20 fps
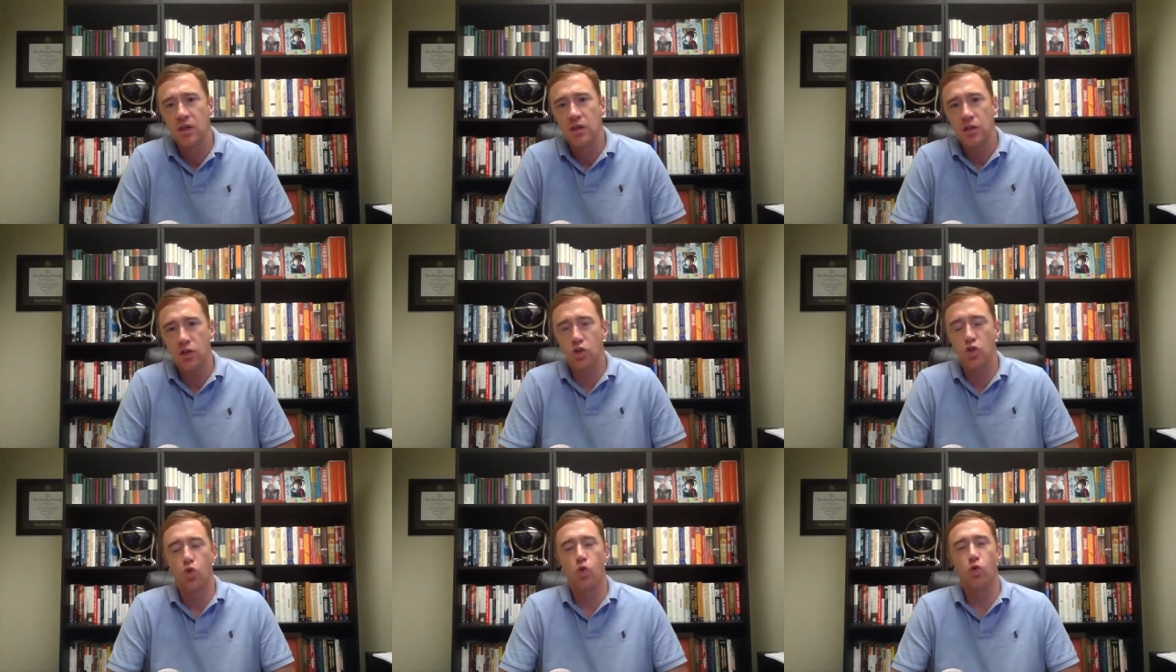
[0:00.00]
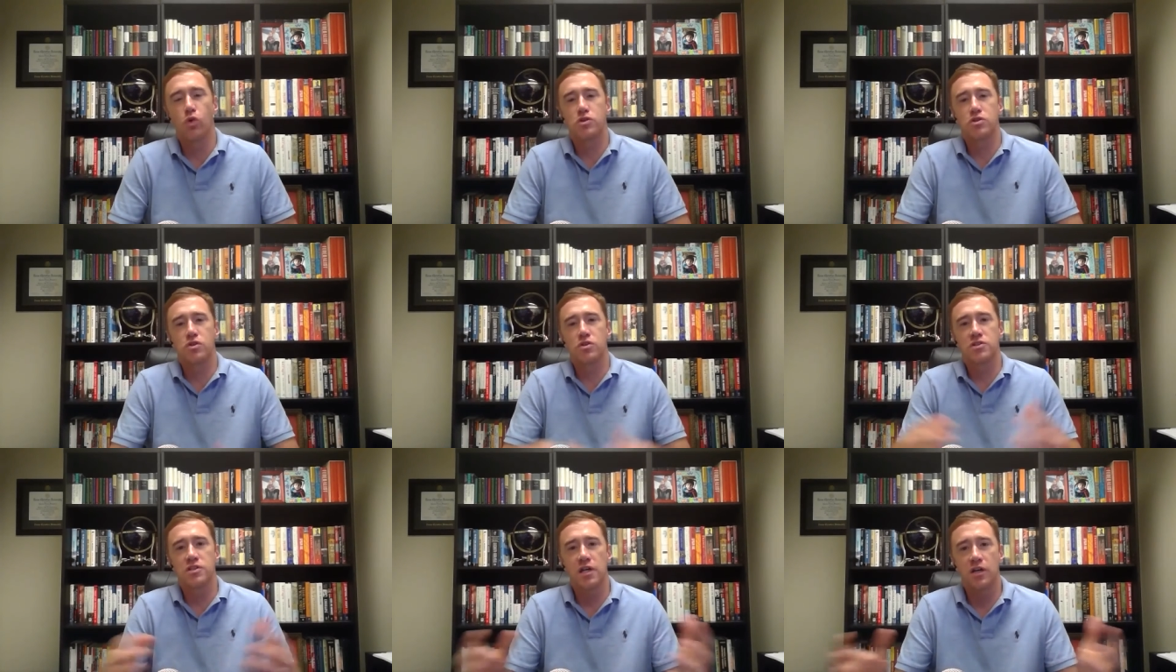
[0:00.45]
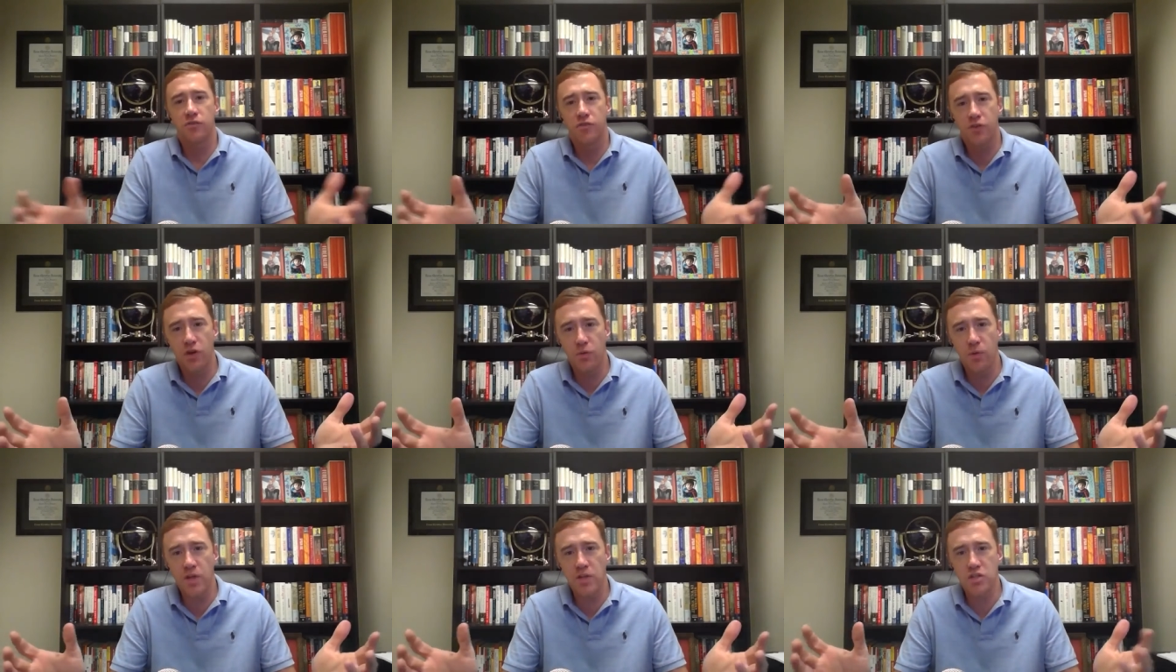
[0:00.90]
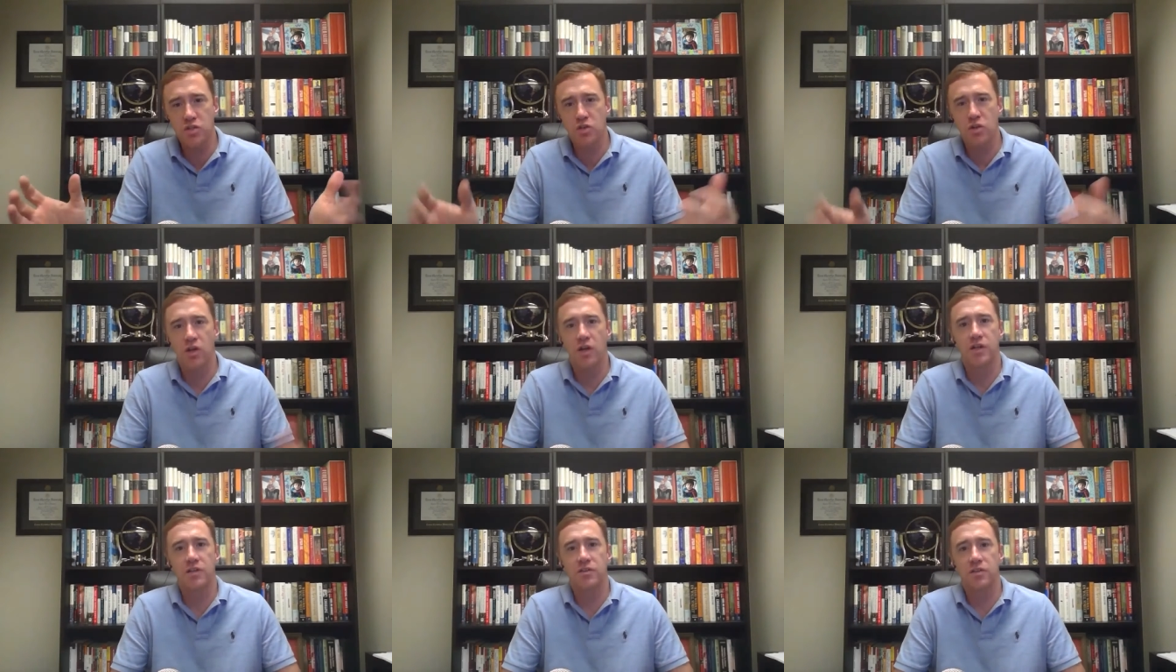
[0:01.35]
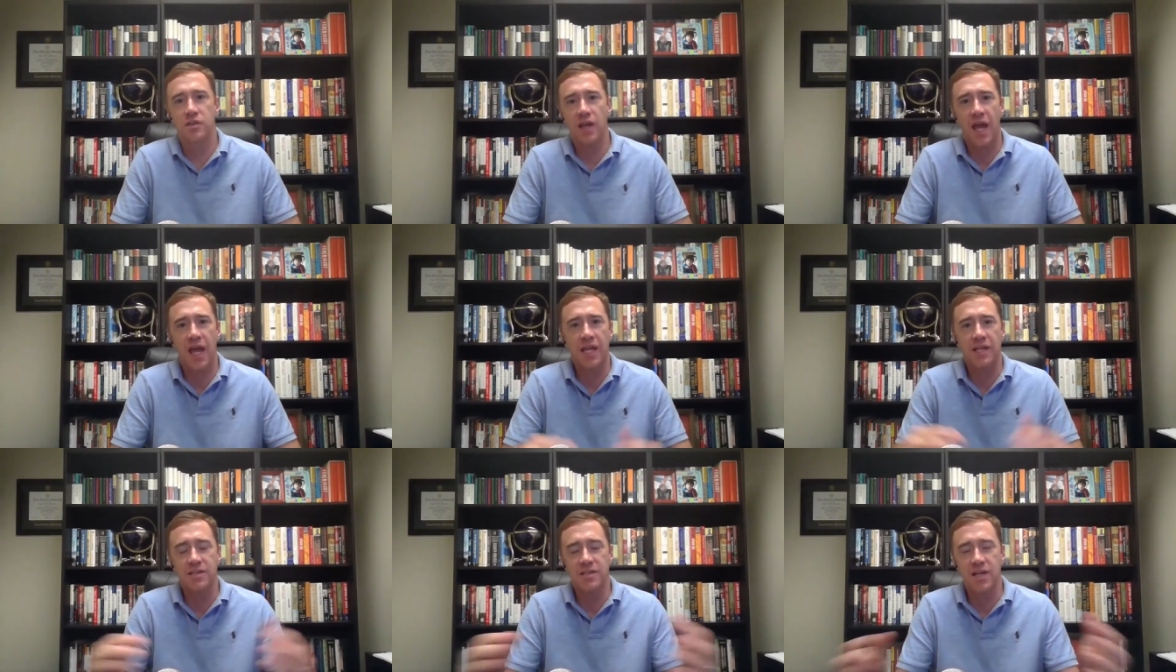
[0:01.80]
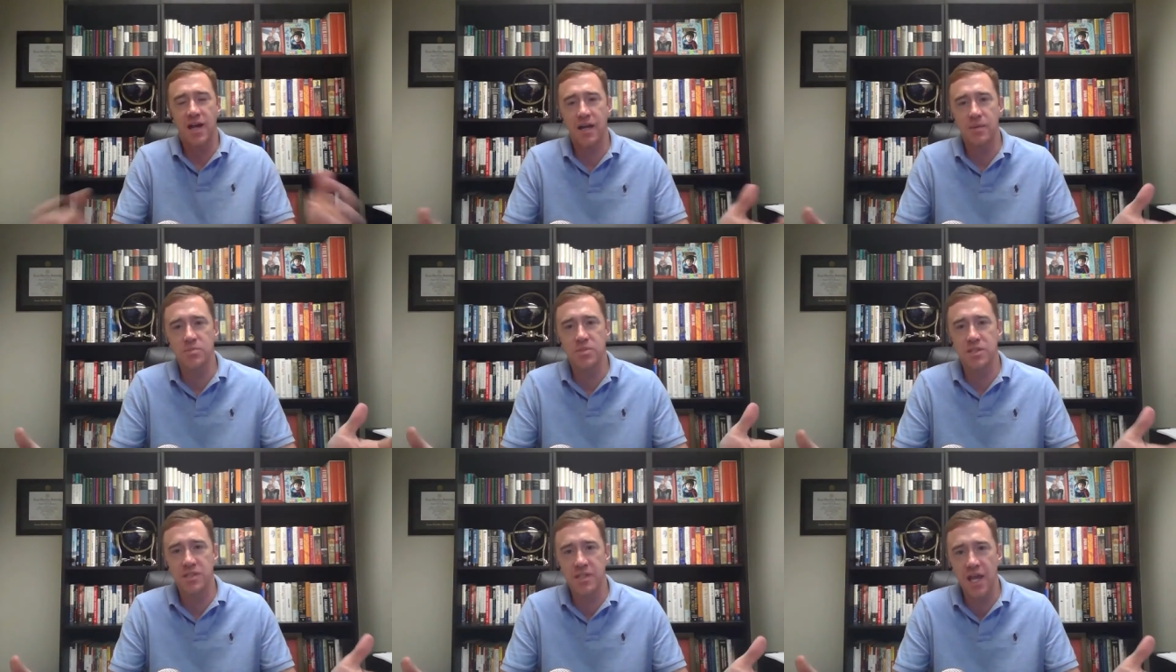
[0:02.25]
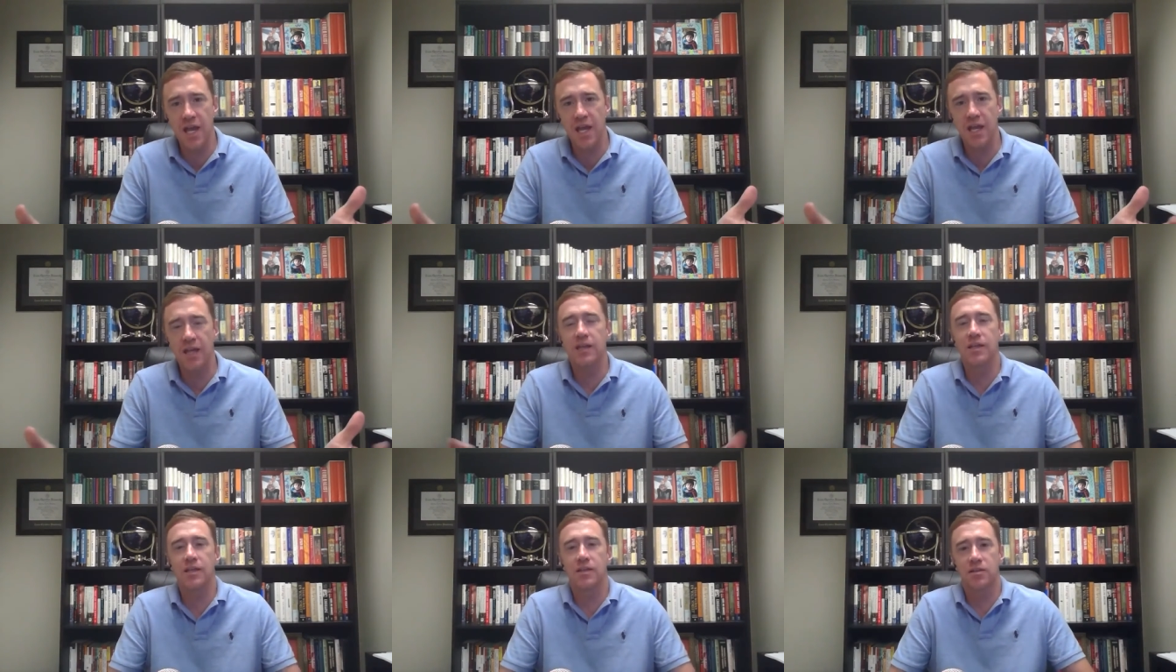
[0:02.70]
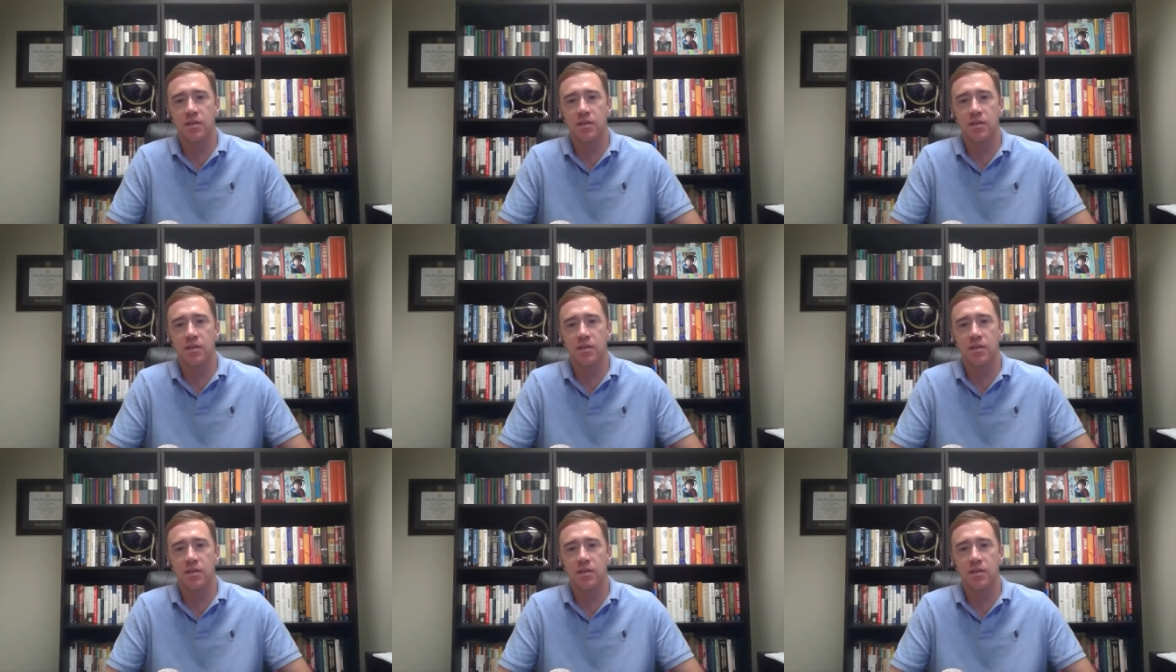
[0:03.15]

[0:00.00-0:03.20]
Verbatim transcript: gorge yourself at a restaurant eight times a day to,